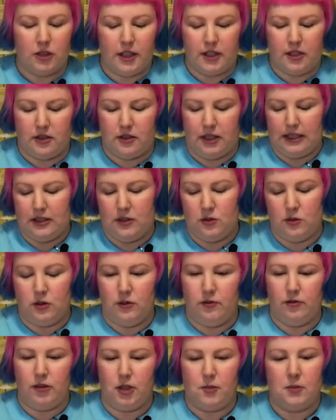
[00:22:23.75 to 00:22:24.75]
I could like do it
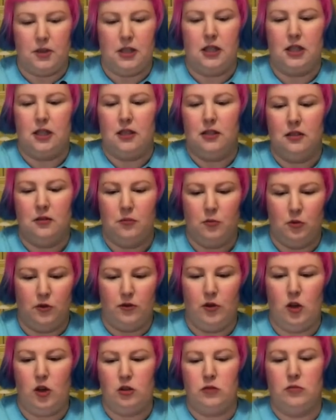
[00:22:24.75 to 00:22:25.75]
in front of me and then
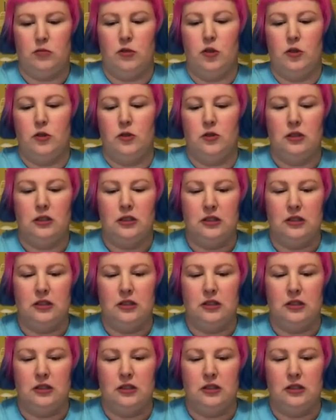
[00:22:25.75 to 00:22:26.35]
move a whole row